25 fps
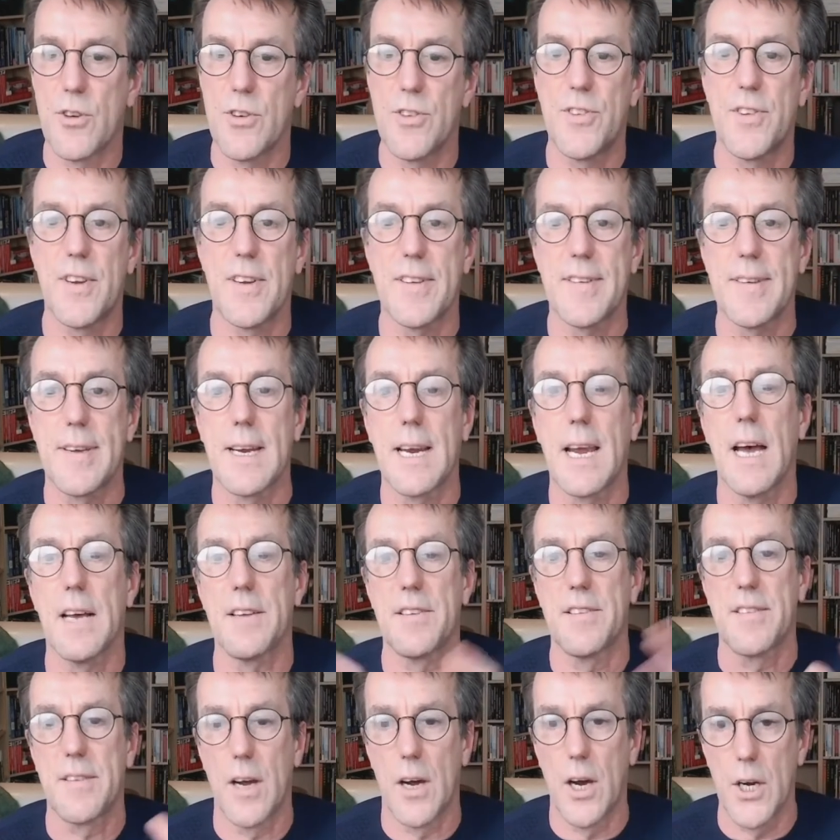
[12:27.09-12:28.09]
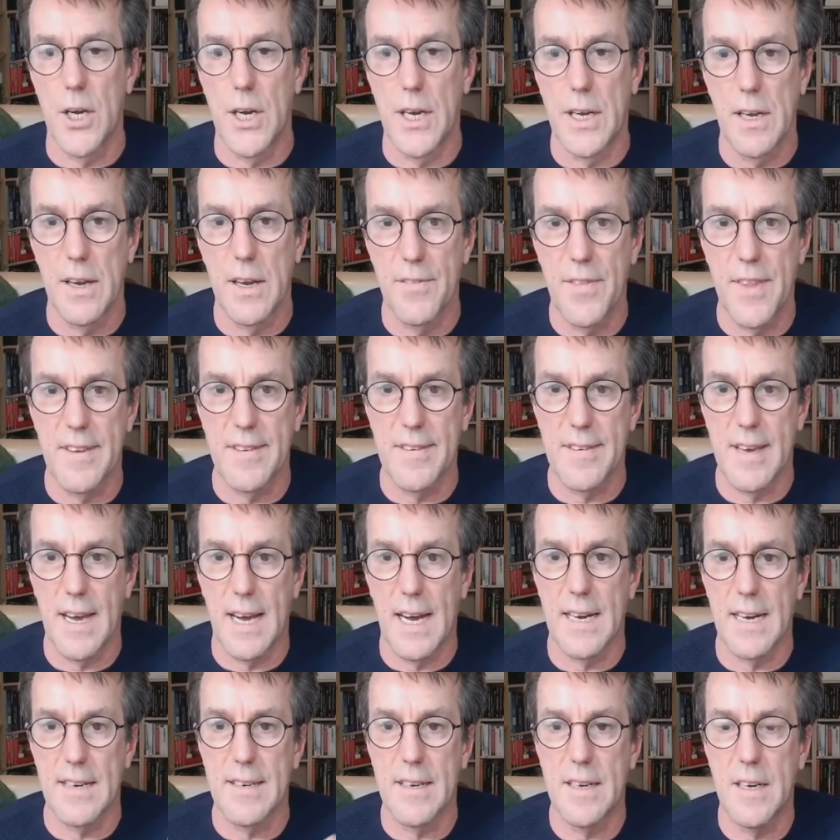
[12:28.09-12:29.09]
is just a custodian of this
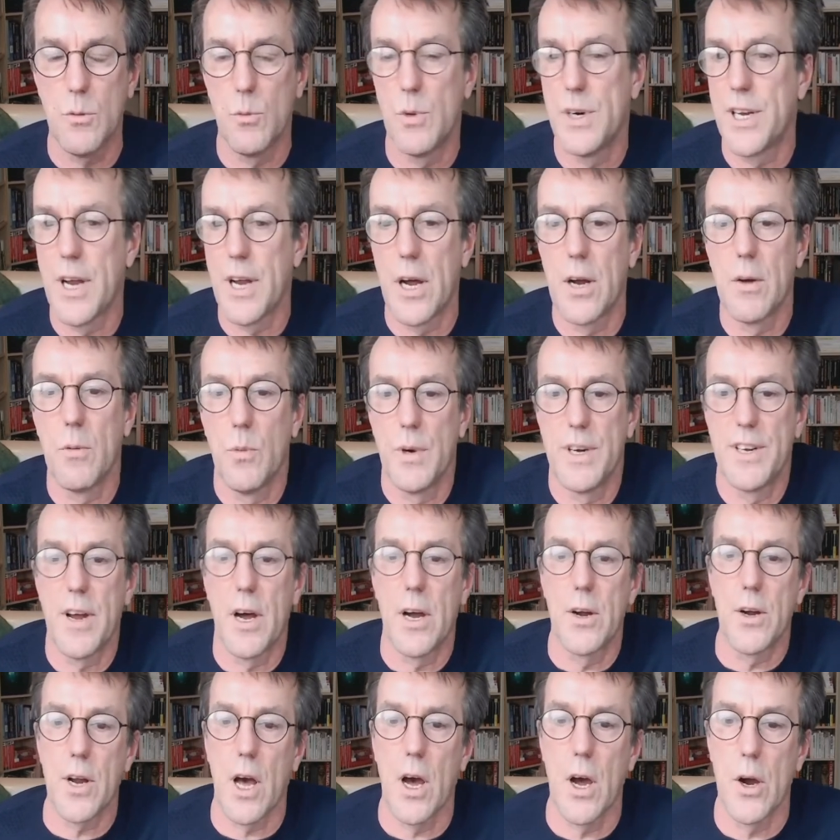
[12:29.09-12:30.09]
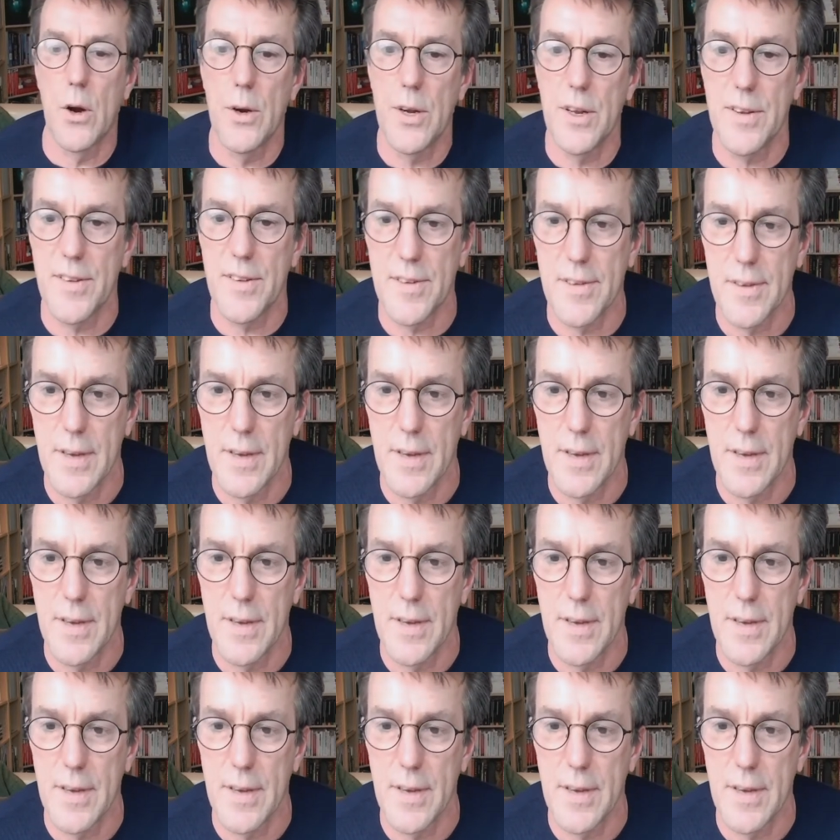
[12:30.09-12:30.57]
data. We don't own it.